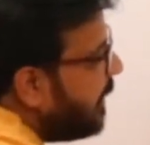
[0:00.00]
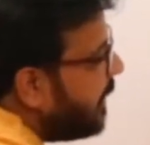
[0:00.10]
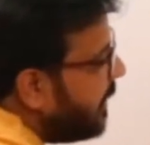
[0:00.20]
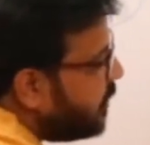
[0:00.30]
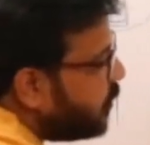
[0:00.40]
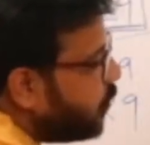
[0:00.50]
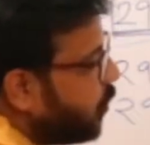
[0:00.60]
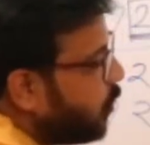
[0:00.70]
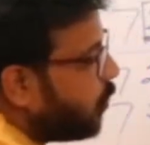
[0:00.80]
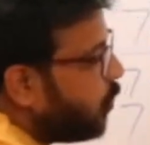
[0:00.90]
raised
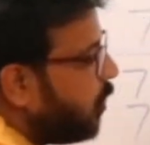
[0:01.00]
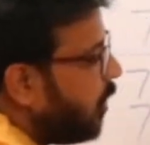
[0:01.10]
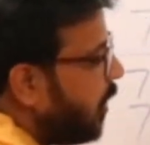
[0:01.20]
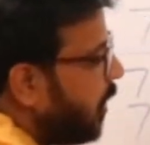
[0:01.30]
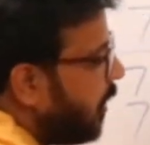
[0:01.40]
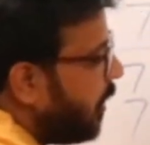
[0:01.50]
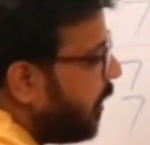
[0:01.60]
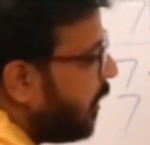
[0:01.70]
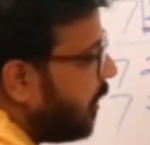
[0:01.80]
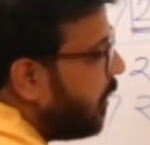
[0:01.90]
to 2
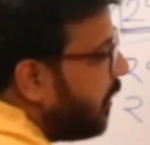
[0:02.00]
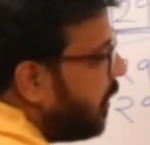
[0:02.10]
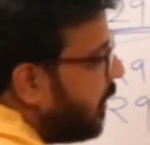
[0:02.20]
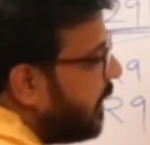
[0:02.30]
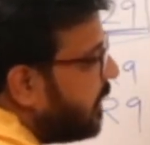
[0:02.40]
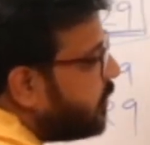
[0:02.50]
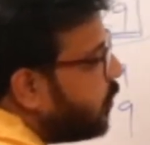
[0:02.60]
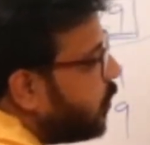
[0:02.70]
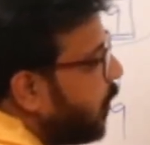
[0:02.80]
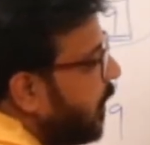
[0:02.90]
raised
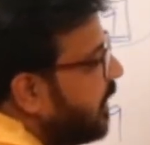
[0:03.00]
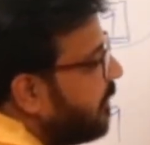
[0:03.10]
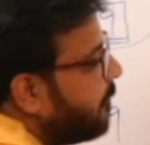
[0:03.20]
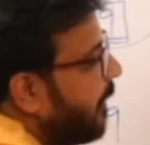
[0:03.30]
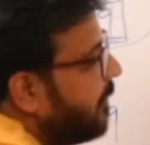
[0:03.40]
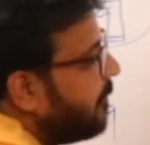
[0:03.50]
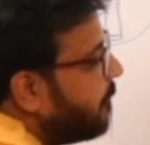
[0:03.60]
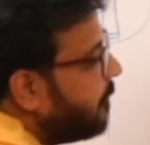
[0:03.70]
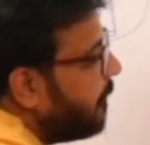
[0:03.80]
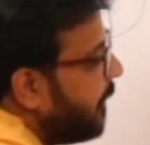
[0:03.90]
to
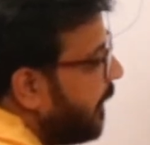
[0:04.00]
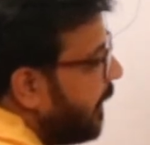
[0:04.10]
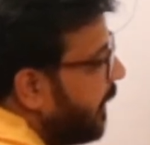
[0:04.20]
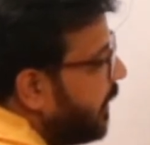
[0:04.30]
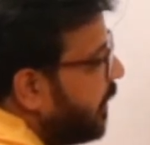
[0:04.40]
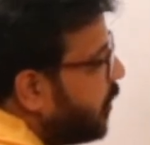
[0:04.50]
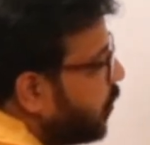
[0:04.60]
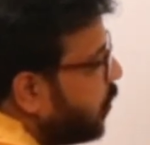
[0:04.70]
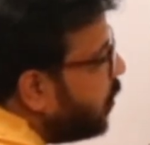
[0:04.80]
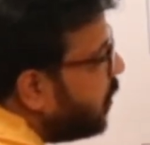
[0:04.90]
25
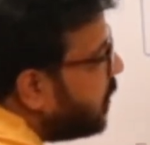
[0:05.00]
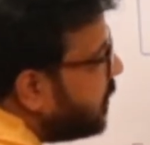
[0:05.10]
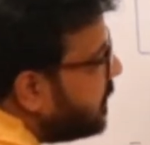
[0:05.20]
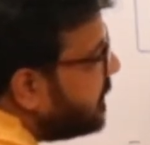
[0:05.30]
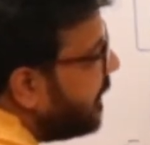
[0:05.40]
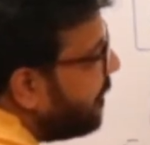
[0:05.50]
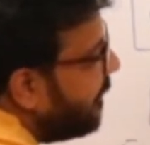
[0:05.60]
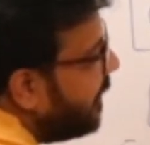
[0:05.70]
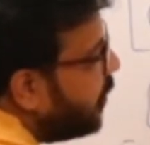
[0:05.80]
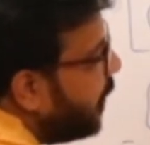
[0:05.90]
into
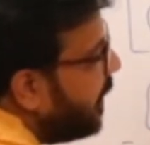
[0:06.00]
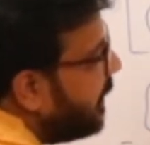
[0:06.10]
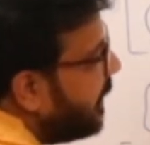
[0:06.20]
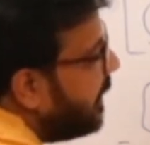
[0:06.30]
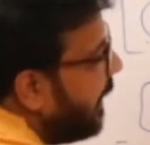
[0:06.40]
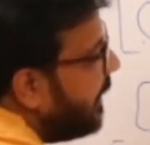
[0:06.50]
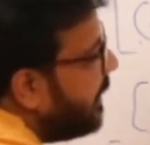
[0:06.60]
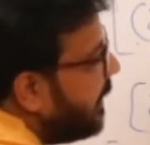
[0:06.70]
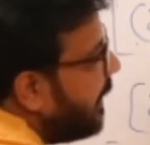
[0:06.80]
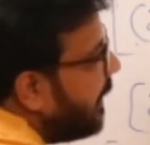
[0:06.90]

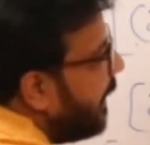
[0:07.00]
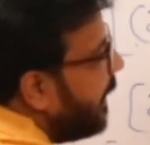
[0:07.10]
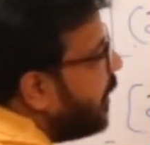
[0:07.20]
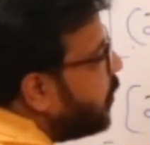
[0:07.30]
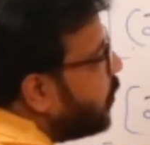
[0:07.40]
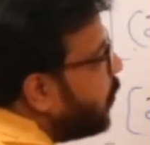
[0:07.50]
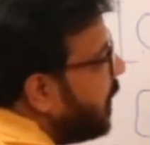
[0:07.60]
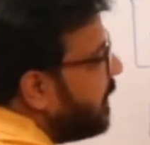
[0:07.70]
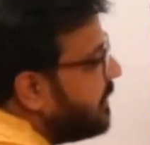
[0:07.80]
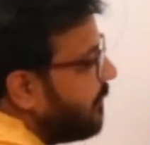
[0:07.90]
729 into
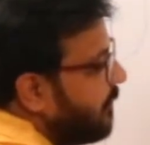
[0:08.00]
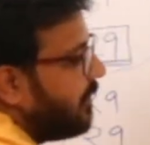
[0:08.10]
27.